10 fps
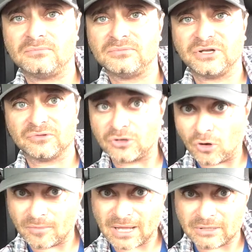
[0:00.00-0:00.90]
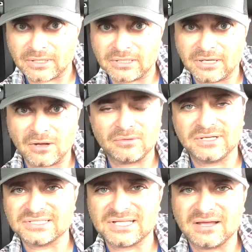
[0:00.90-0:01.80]
near the car battery now
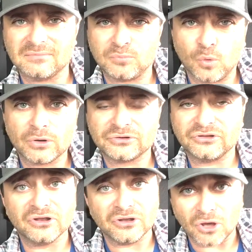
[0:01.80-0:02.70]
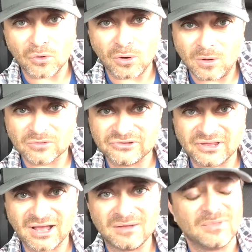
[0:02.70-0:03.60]
is that important to know all the
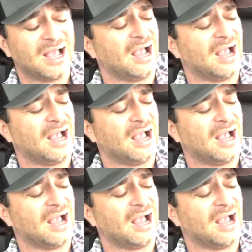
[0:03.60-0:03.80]
time